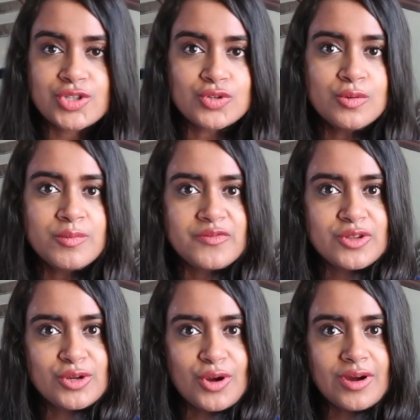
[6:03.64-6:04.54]
this tomb
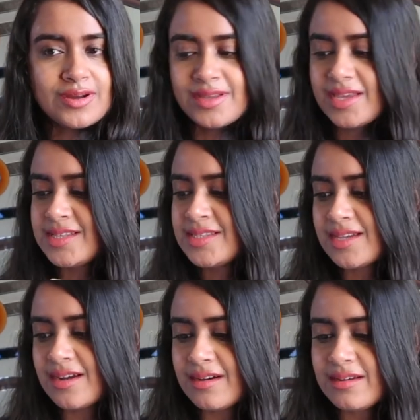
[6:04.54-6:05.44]
of the dog in
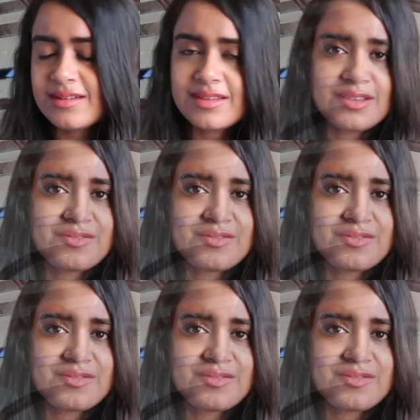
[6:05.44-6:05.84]
Sakhar